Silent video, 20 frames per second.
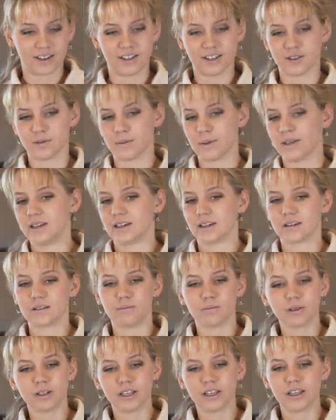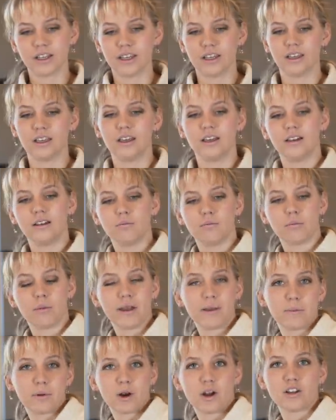It's been completely
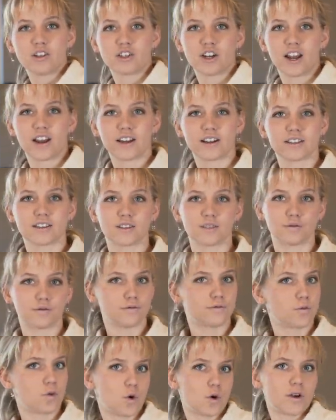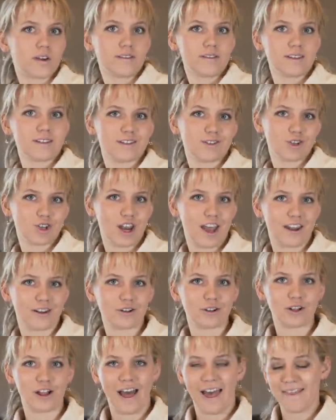my projects for this
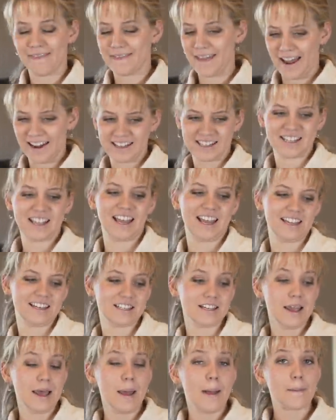channel, and that's it.